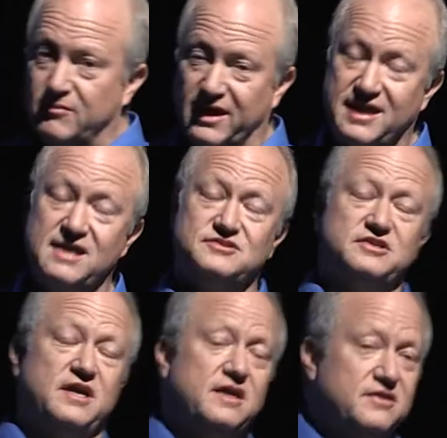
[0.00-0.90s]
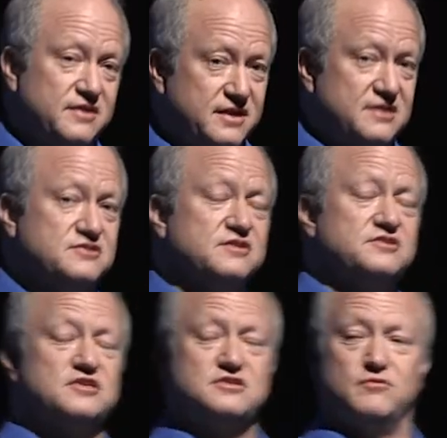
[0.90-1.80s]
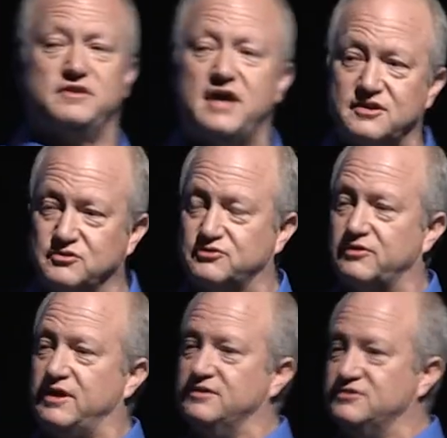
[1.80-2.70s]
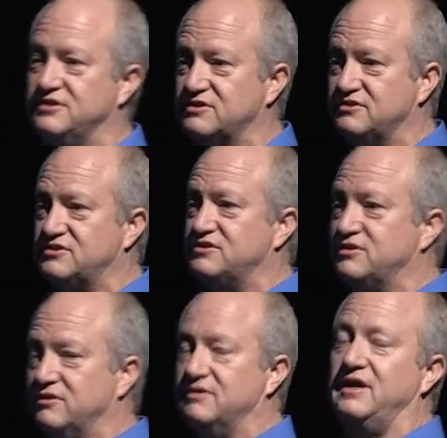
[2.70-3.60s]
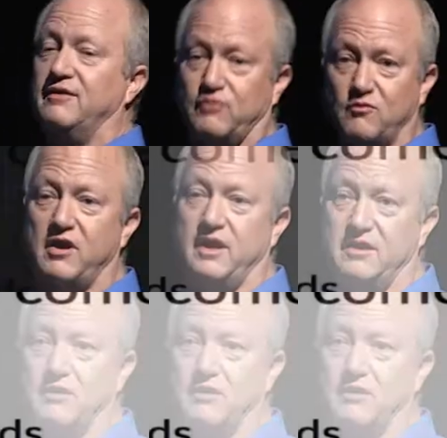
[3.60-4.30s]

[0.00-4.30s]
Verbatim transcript: but I can say that it is consistent with national trends. It is consistent everywhere I